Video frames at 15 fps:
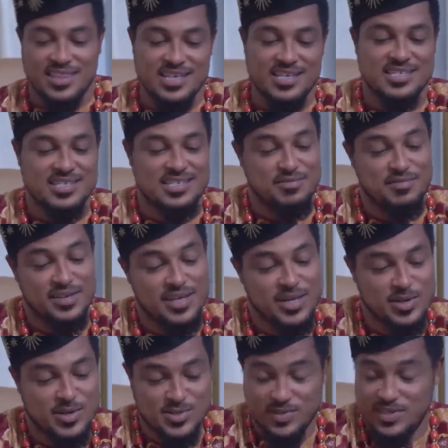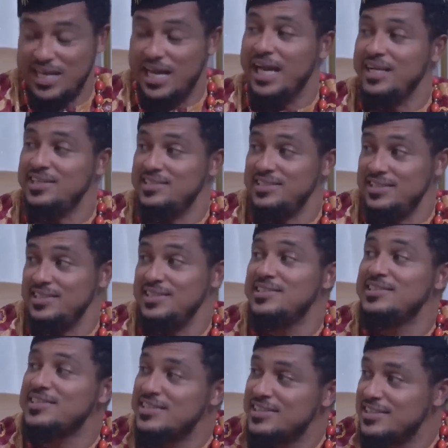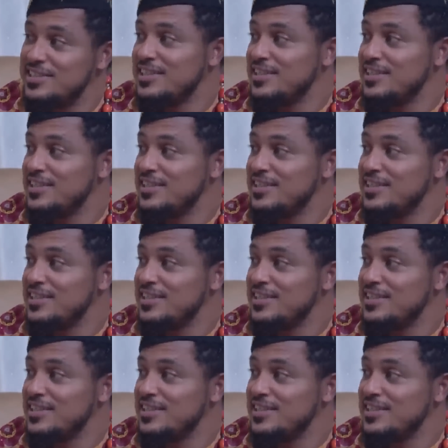This vehicle is on the high seas.